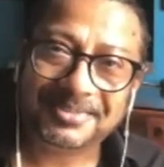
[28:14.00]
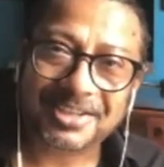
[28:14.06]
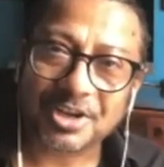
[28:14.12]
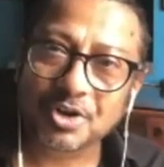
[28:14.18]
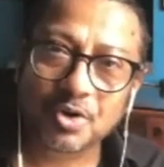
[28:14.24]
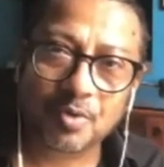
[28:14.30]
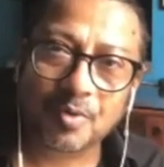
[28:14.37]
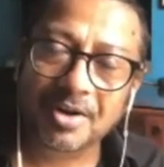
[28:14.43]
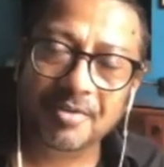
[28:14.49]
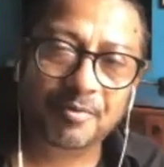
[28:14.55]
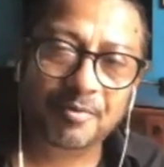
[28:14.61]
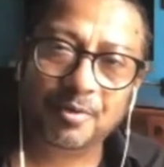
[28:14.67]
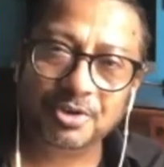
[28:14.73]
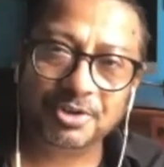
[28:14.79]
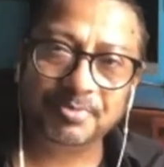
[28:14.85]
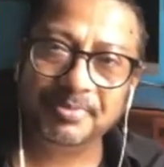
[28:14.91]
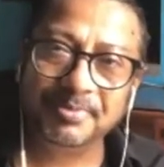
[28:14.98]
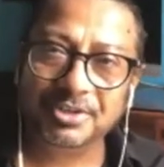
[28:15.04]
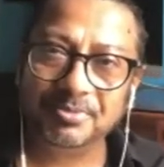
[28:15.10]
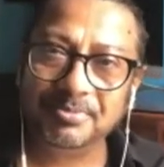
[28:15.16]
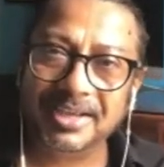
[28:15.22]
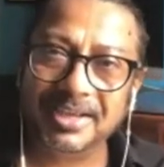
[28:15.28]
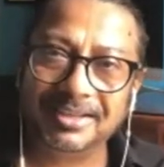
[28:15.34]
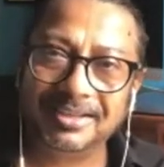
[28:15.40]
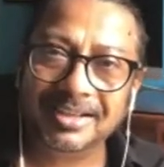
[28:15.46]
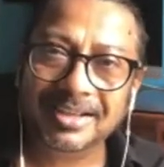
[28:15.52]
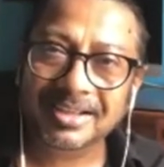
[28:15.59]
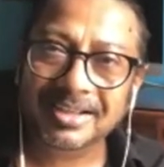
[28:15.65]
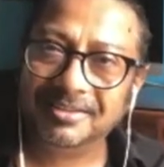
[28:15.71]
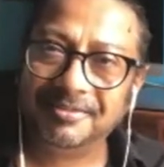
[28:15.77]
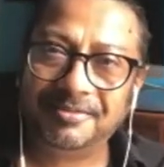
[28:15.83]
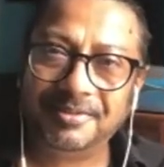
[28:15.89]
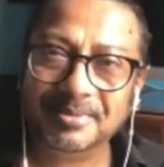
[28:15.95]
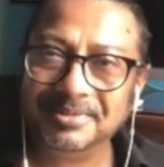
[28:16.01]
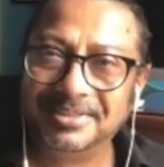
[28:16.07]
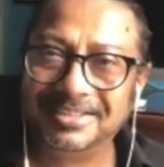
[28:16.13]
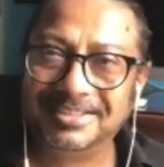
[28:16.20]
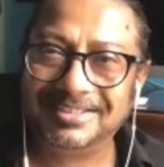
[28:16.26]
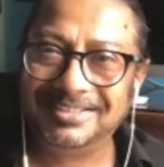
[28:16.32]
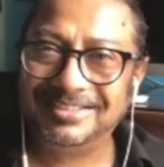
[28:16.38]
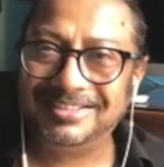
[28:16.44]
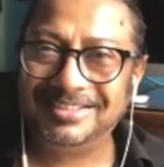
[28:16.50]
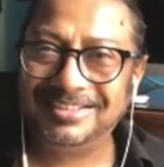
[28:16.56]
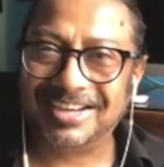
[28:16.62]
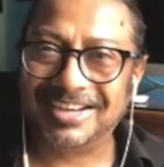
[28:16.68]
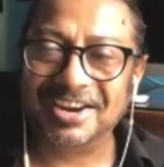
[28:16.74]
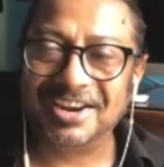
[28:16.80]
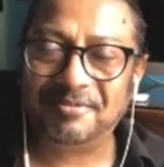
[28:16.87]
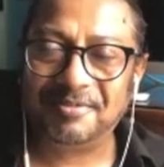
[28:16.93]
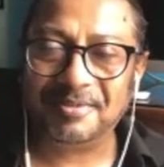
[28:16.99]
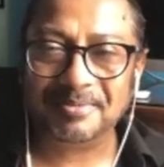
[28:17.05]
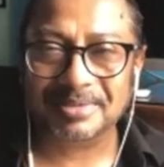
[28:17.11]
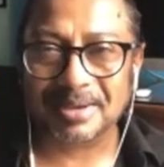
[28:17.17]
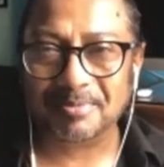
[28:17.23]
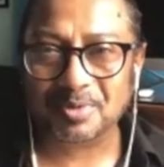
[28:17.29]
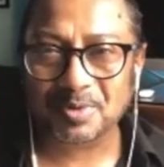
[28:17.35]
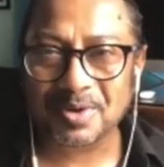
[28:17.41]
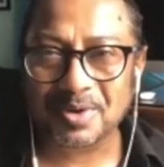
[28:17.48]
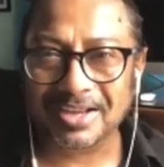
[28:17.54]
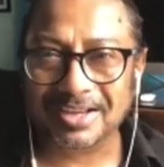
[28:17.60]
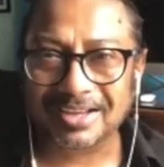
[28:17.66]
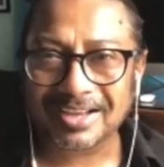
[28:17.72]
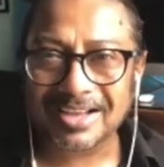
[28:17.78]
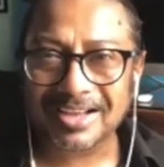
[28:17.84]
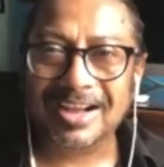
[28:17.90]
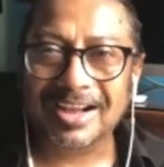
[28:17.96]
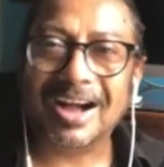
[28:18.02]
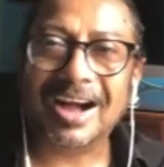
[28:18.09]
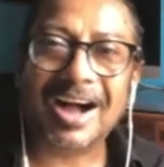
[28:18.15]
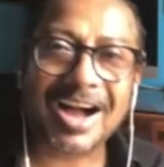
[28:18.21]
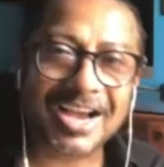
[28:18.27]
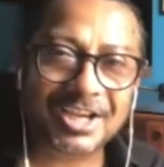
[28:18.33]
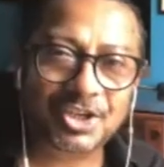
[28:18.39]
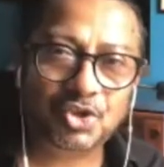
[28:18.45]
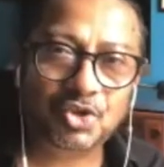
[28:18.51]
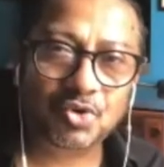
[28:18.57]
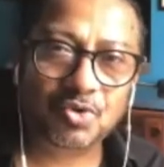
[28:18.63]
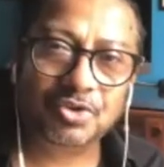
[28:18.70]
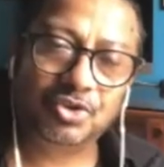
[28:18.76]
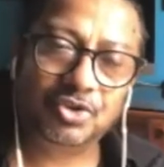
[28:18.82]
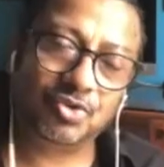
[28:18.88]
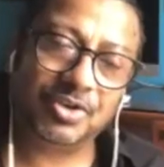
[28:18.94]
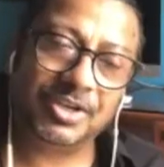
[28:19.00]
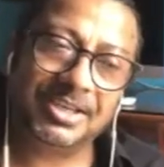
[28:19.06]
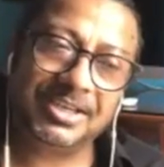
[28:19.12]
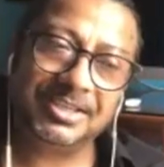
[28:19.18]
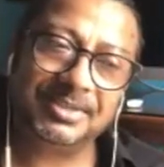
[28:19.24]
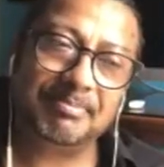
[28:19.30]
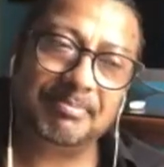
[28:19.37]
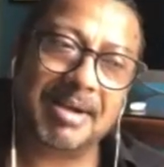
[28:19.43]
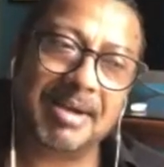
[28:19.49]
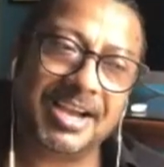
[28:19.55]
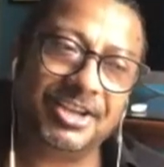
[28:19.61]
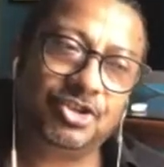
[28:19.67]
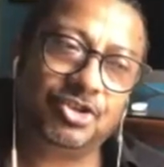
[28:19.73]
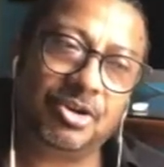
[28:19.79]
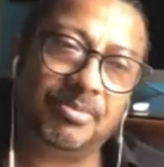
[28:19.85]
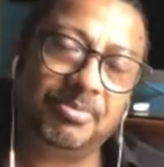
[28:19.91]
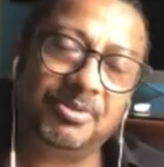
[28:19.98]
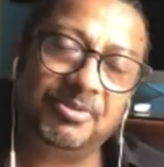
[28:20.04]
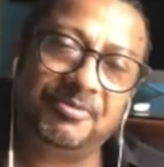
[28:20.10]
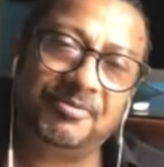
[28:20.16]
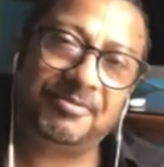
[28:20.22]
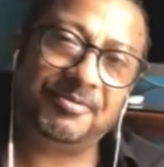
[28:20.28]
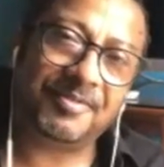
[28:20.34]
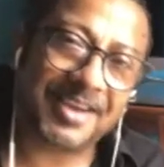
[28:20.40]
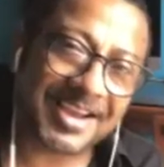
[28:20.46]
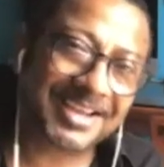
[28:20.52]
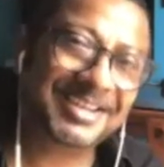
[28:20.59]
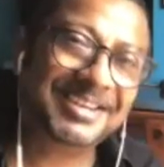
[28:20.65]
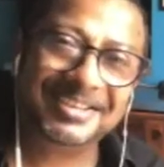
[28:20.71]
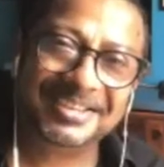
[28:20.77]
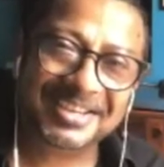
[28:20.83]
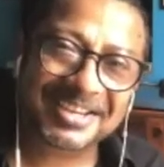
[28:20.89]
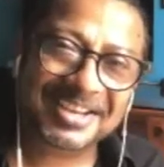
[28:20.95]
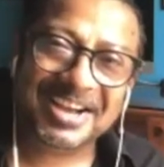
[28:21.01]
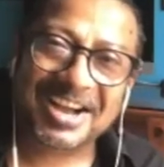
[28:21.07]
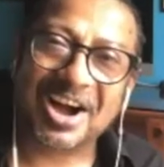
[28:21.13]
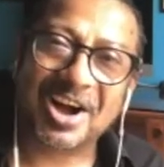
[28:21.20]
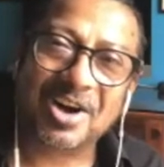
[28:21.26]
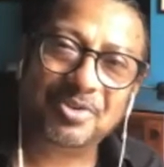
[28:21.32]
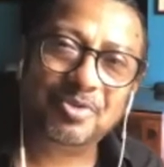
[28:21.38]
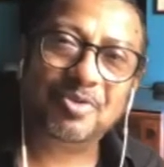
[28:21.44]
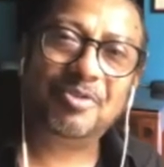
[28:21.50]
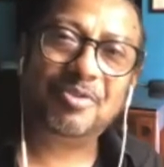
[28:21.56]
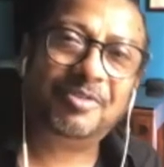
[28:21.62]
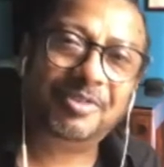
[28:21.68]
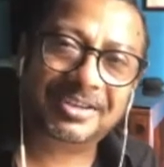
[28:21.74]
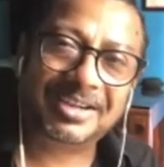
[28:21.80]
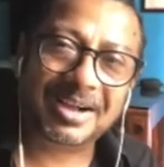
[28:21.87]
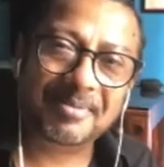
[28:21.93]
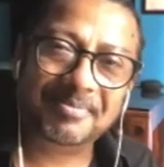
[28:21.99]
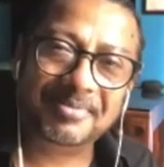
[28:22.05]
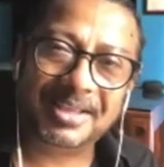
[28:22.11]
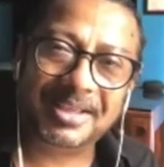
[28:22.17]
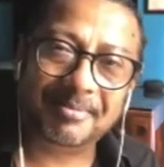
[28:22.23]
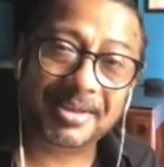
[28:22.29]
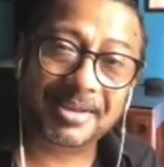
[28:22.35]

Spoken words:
No one forced me to make the films, kind of films I'm doing. I chose. So it is my job to find how to overcome them.